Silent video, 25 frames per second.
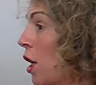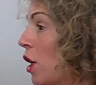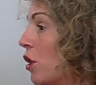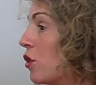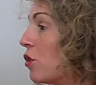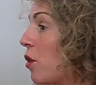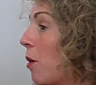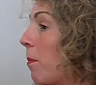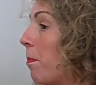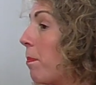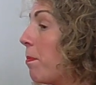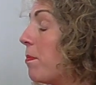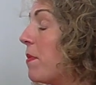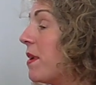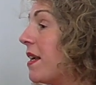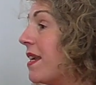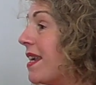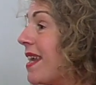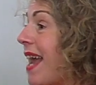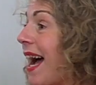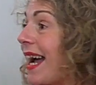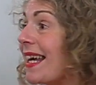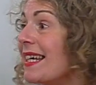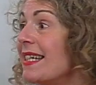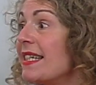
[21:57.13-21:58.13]
so
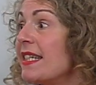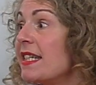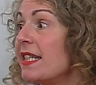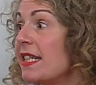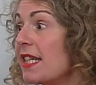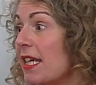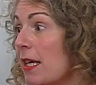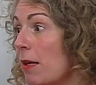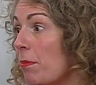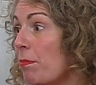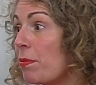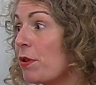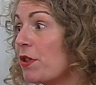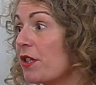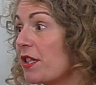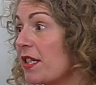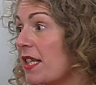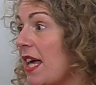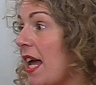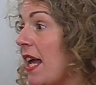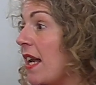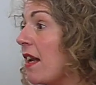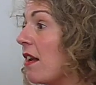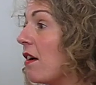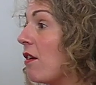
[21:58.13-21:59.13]

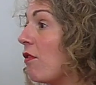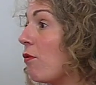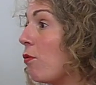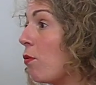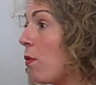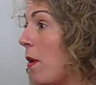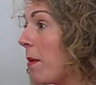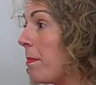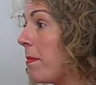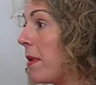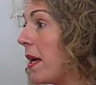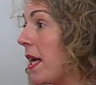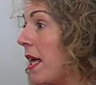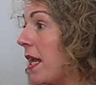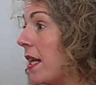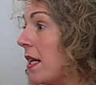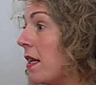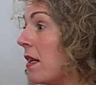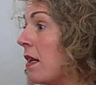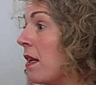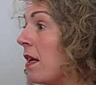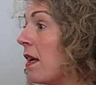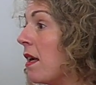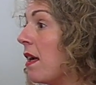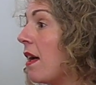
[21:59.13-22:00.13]
90% of
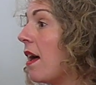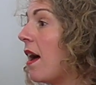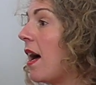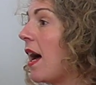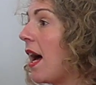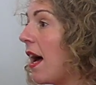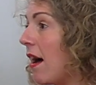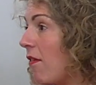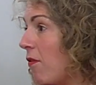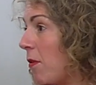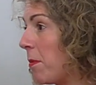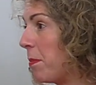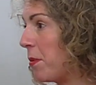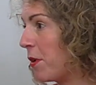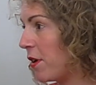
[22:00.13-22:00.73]
women have a